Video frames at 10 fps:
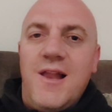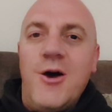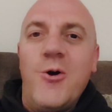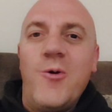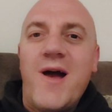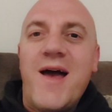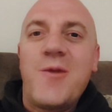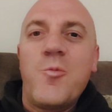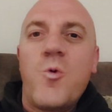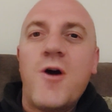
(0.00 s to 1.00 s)
Hello
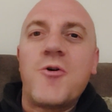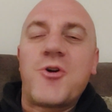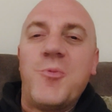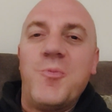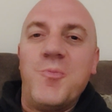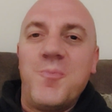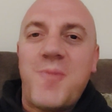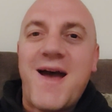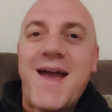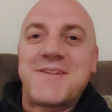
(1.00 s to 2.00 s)
and welcome
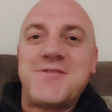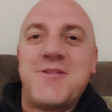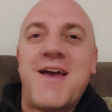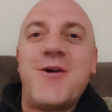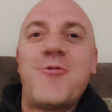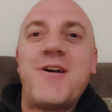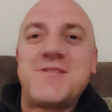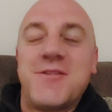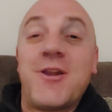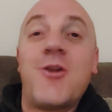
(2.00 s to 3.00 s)
back to the
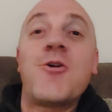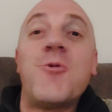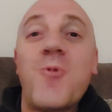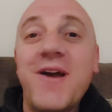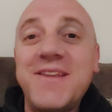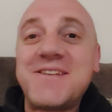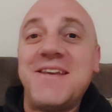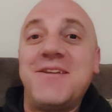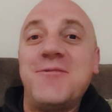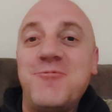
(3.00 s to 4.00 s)
Hellraiser, the
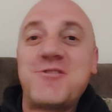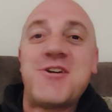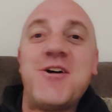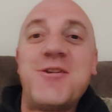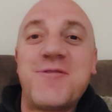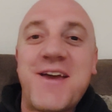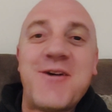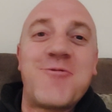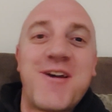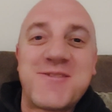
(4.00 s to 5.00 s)
long-awaited return of the
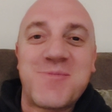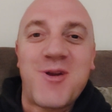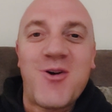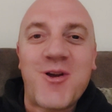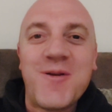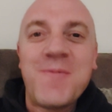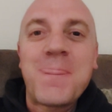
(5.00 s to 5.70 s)
Hellraiser blog.